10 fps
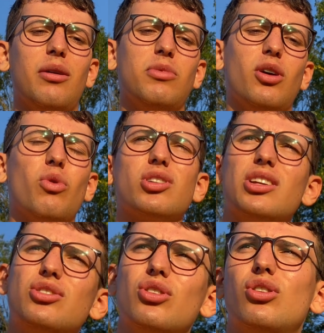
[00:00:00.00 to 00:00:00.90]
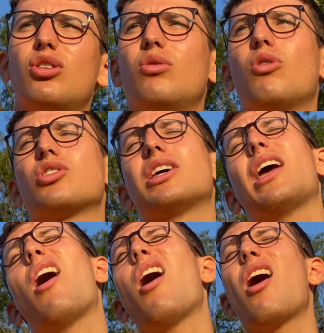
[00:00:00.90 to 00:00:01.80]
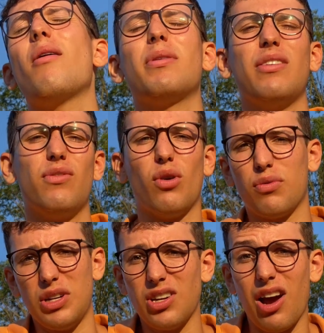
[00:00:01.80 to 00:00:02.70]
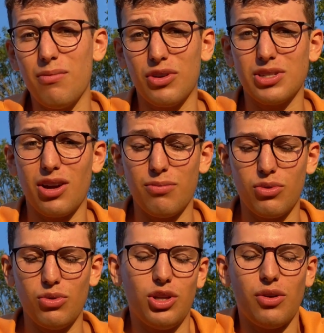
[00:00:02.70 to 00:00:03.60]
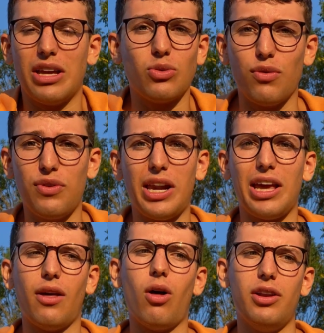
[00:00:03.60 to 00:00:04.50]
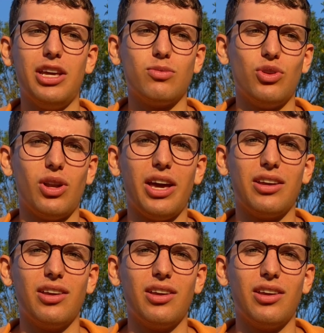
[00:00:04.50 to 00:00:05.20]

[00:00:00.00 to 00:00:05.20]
know, what should I do? What should I get up? If you've got free time, for example, you know, that sort of feeling in the holidays when you're like,